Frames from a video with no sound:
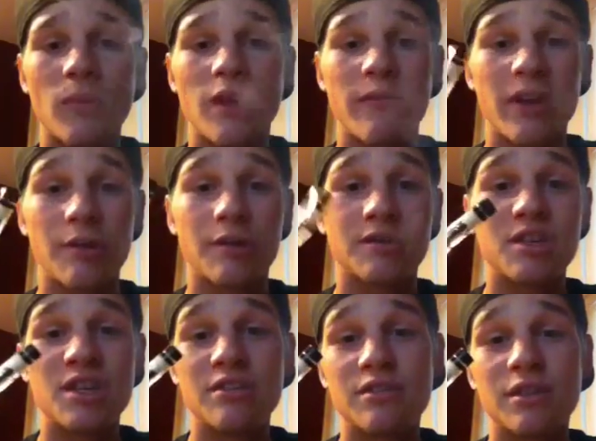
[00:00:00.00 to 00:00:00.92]
Figured it's an
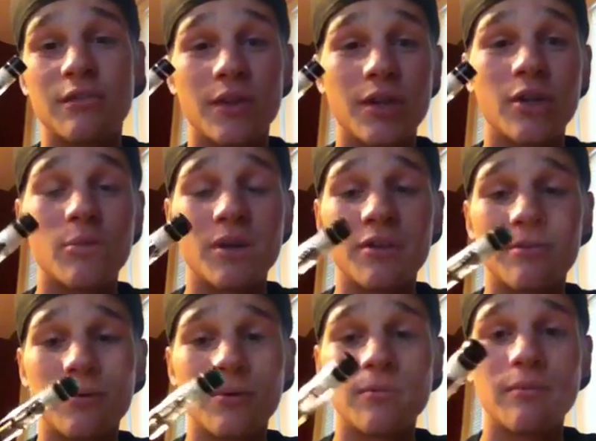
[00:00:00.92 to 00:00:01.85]
E-cig video, might as
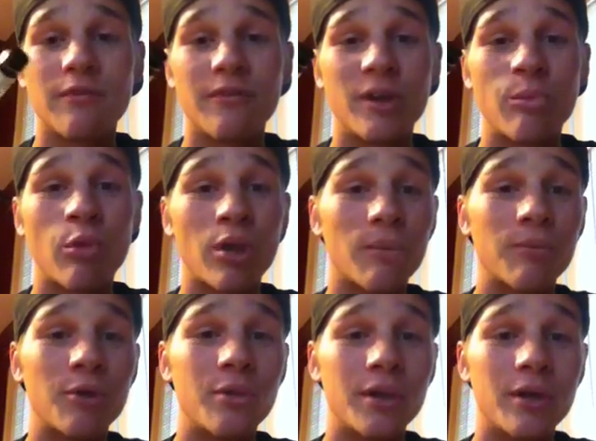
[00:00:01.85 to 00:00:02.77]
well vape while I'm
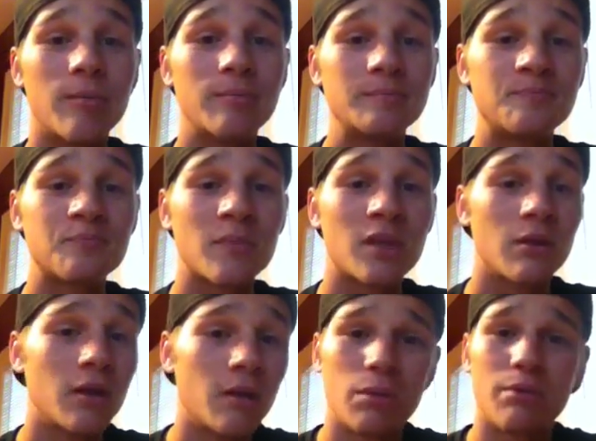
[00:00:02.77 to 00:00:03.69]
doing it.
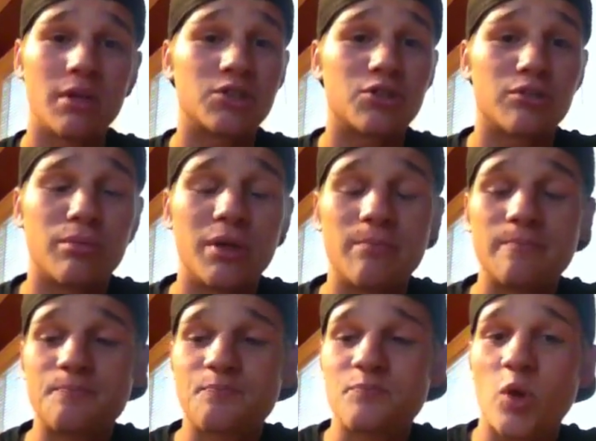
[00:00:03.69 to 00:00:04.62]
Maybe that's just me.
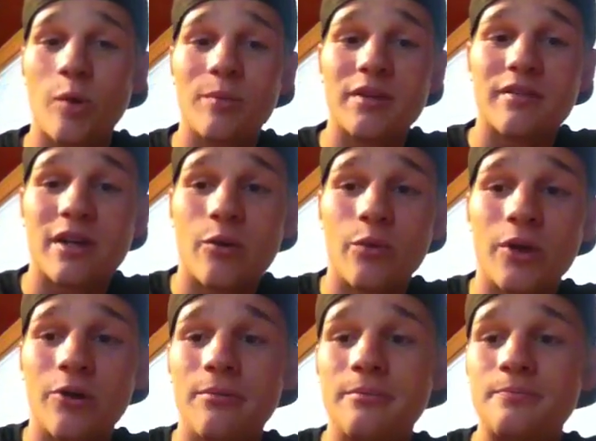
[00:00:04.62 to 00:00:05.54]
Hope that's not weird.